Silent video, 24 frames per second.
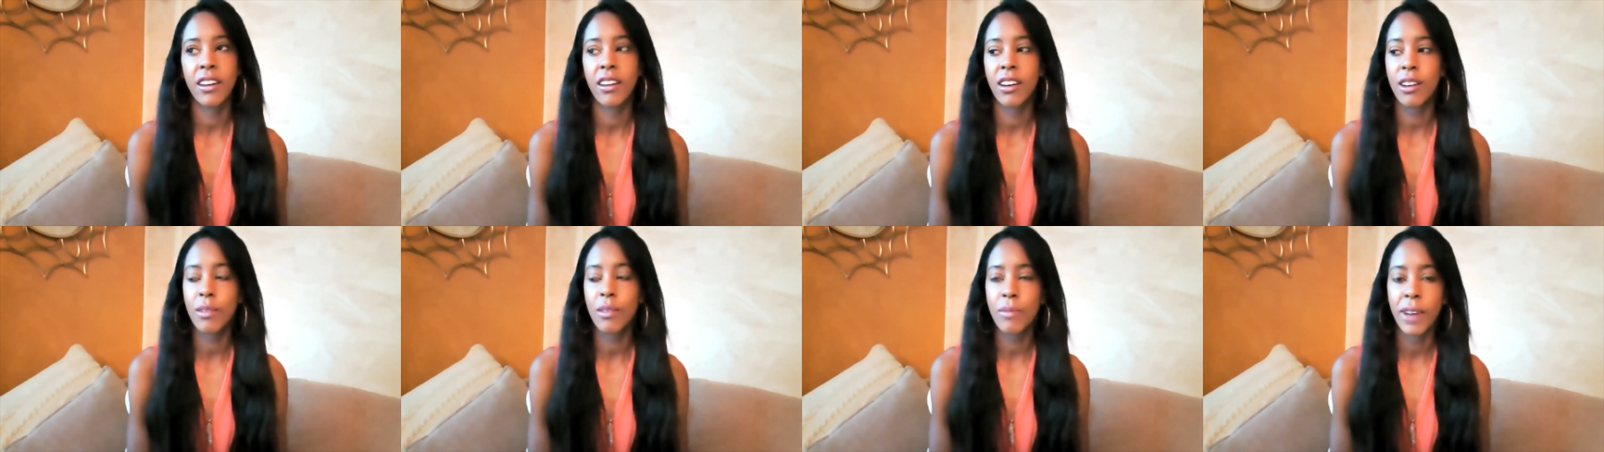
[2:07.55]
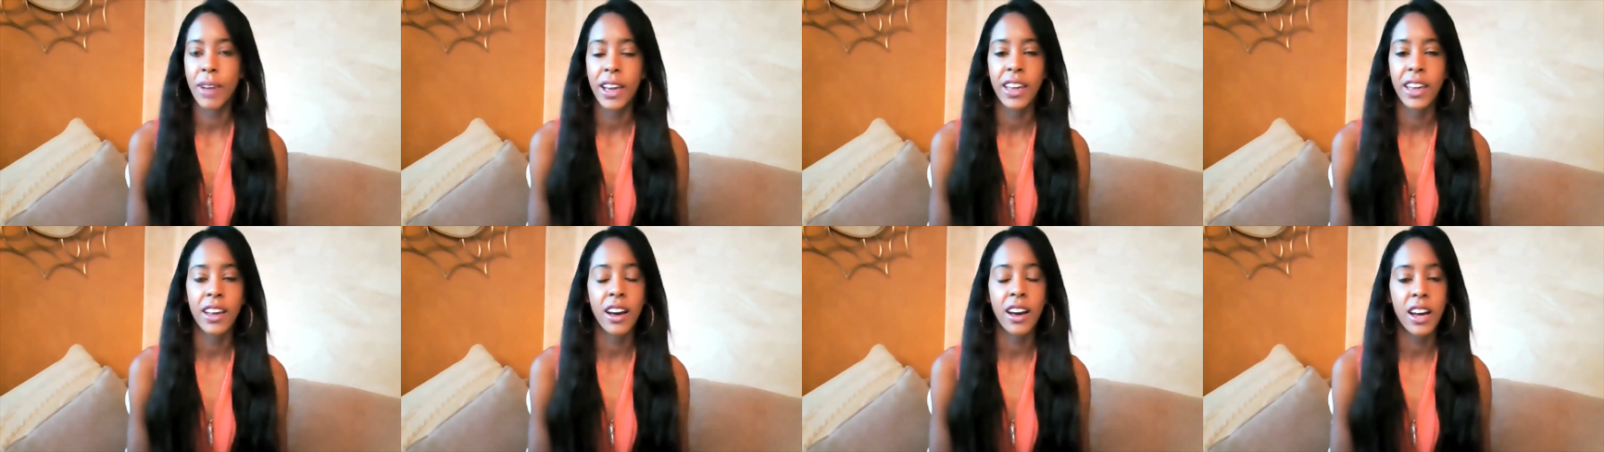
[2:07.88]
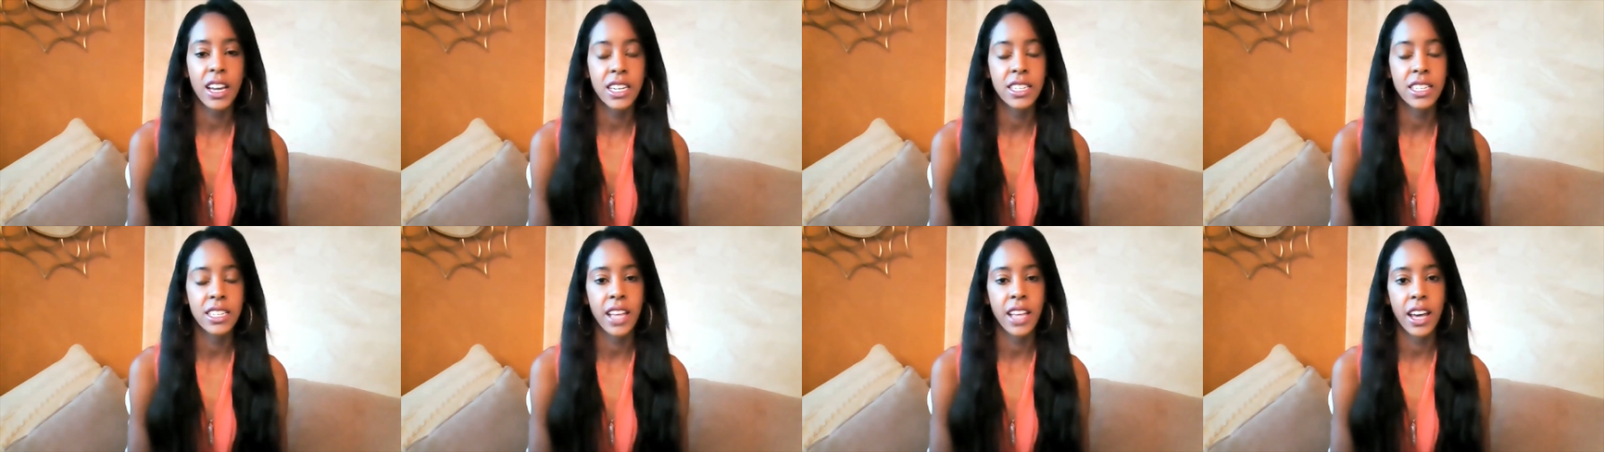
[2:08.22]
oh my
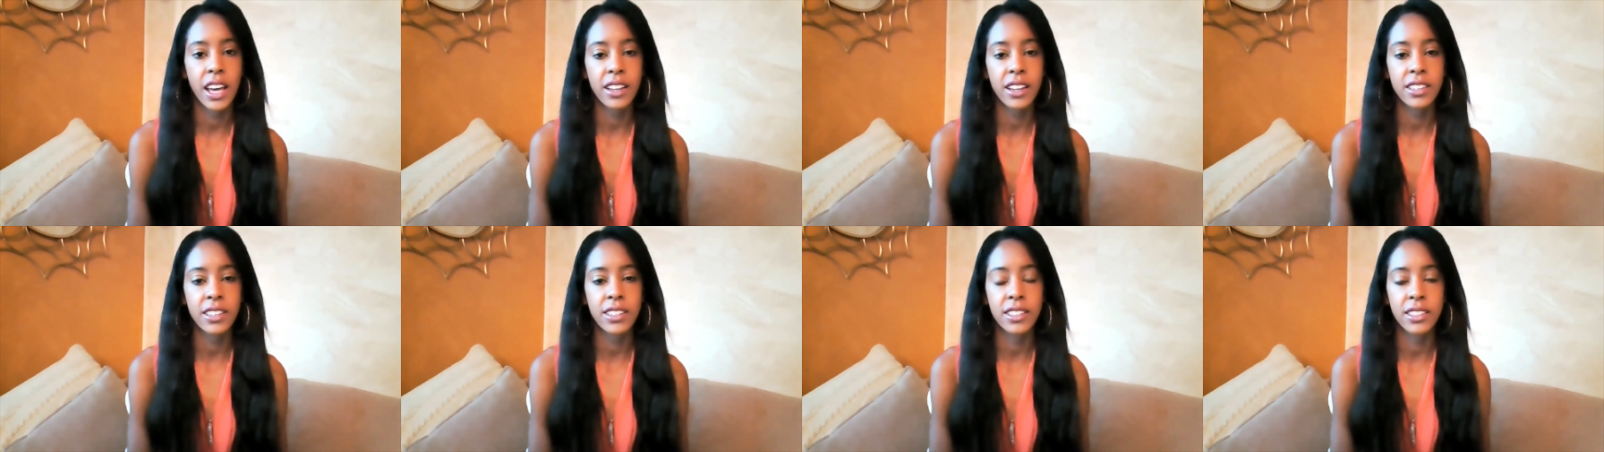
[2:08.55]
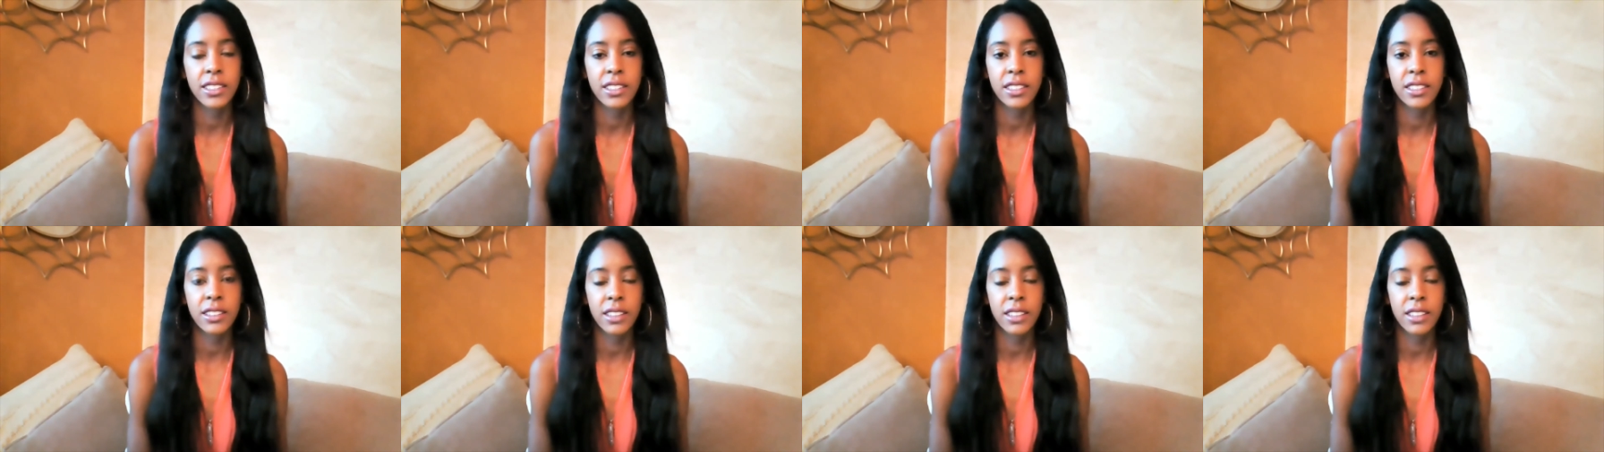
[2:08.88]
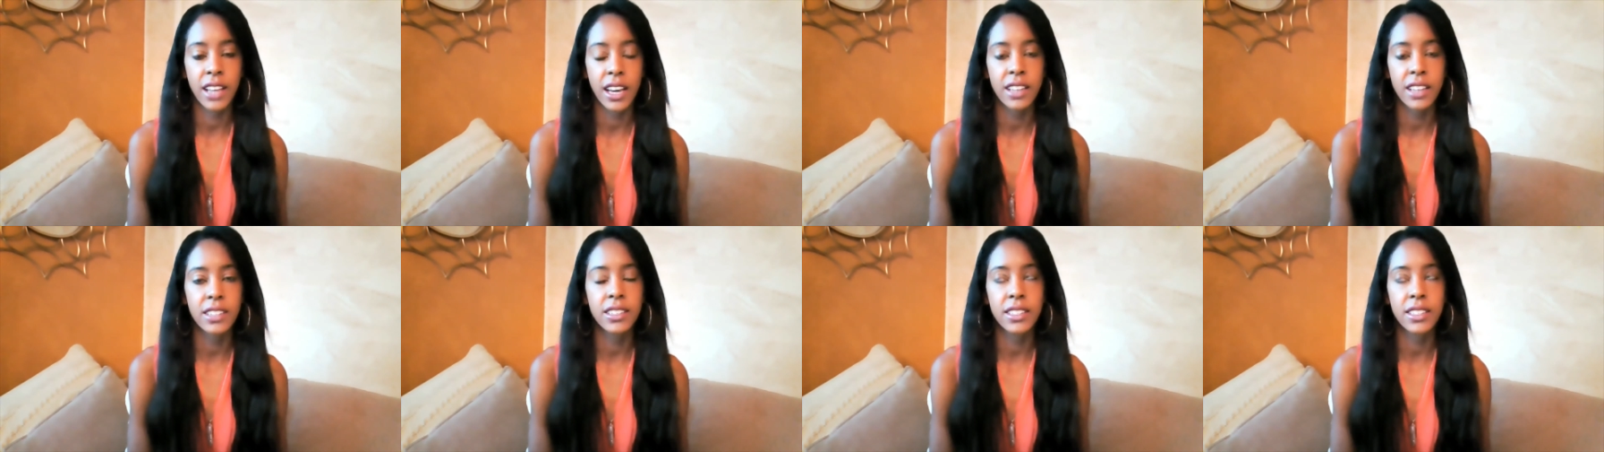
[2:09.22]
gosh, that's
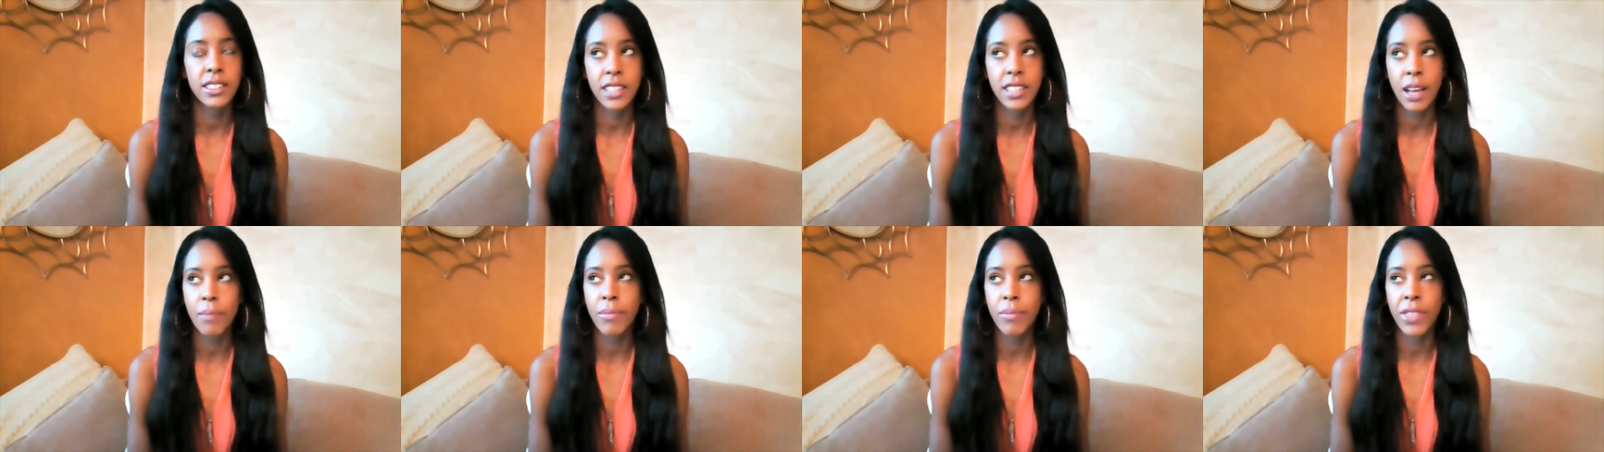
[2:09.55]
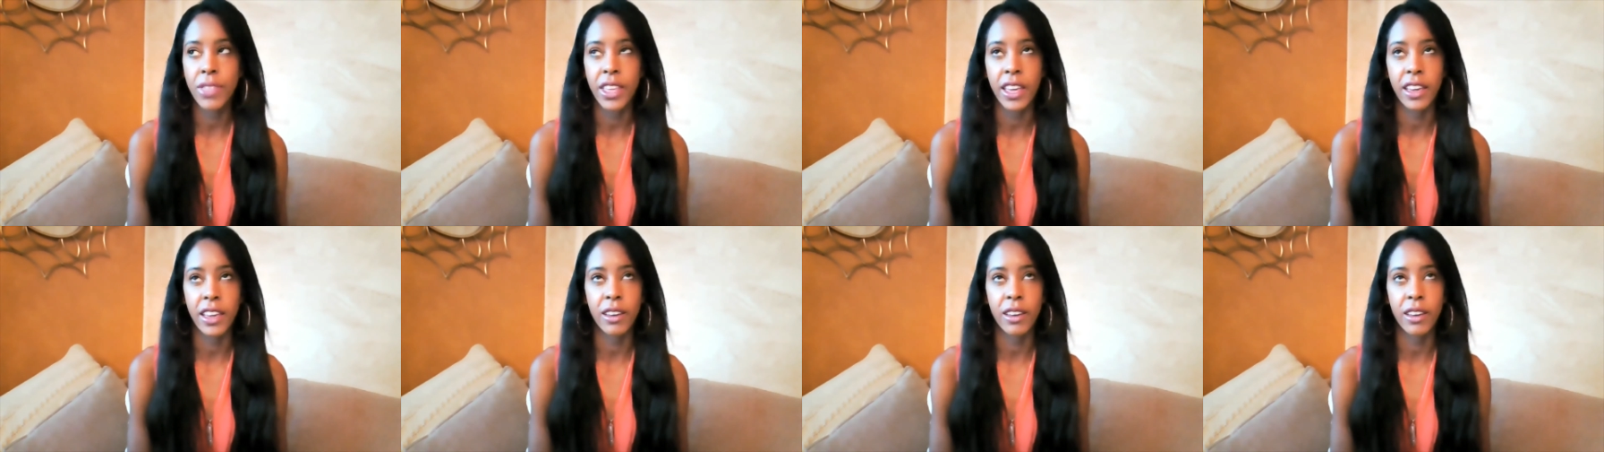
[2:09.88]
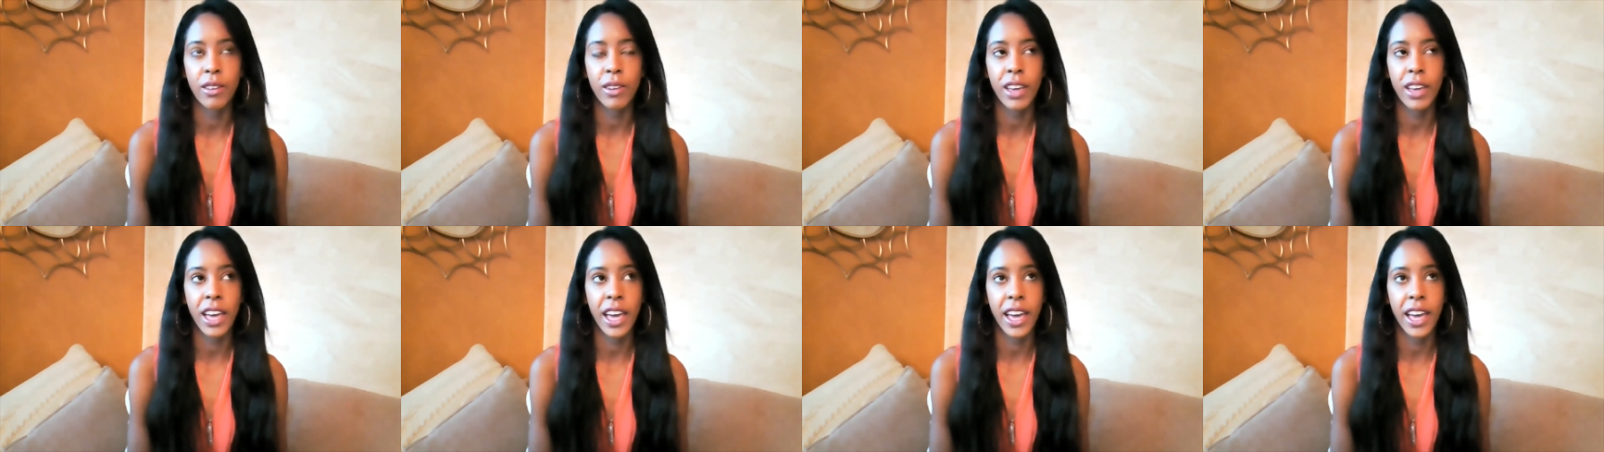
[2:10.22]
something,
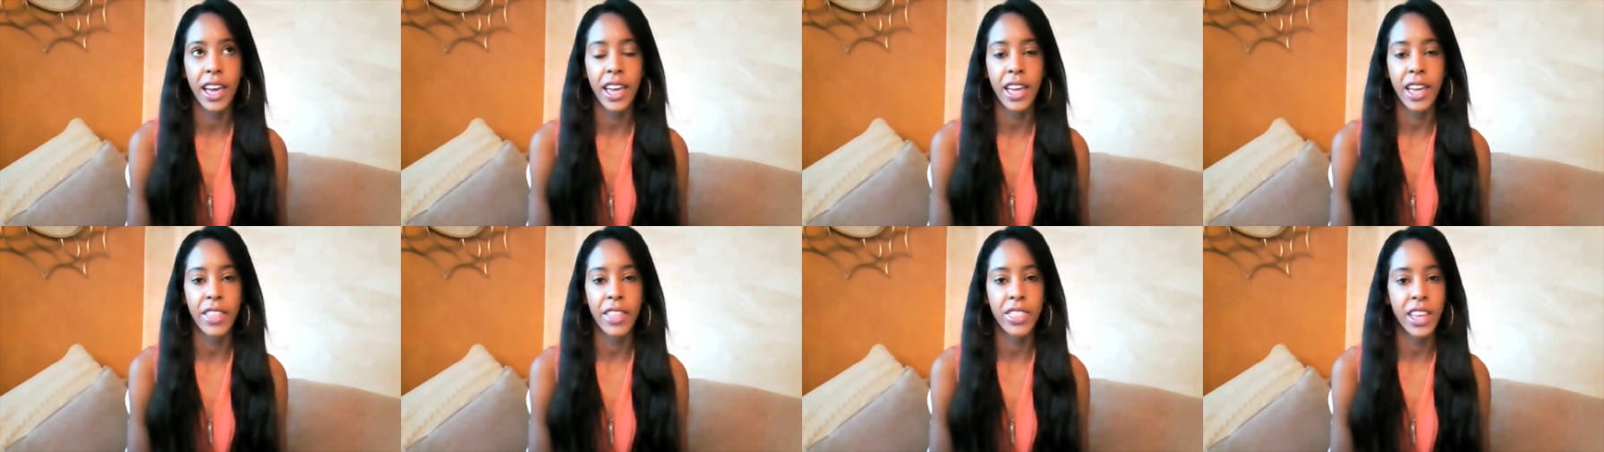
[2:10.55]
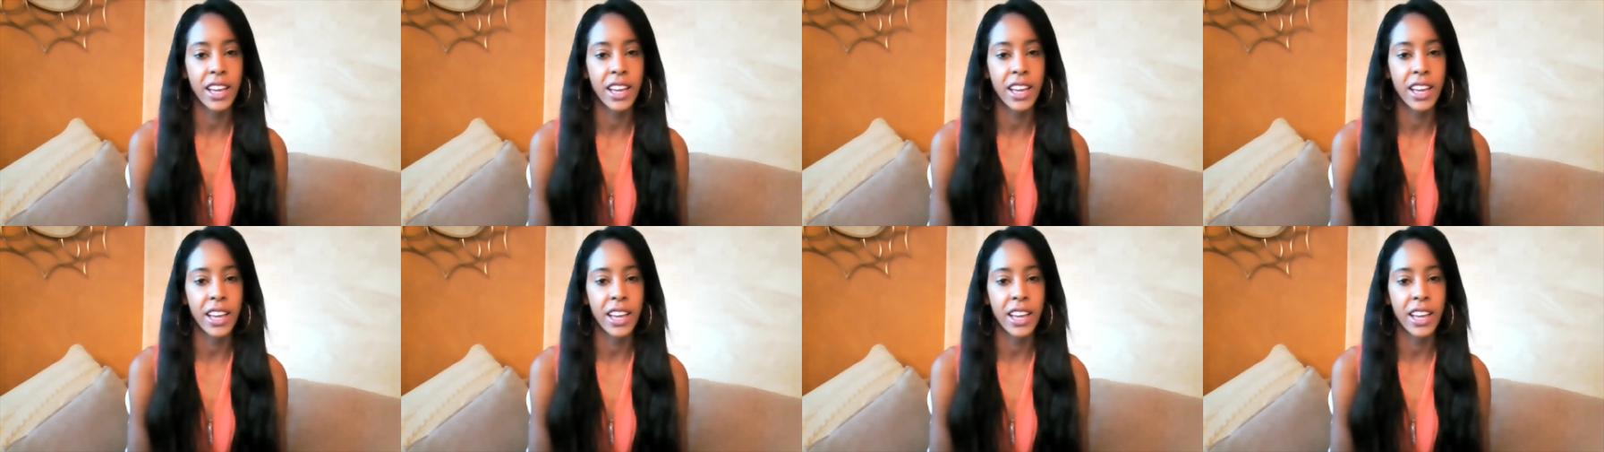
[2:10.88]
okay?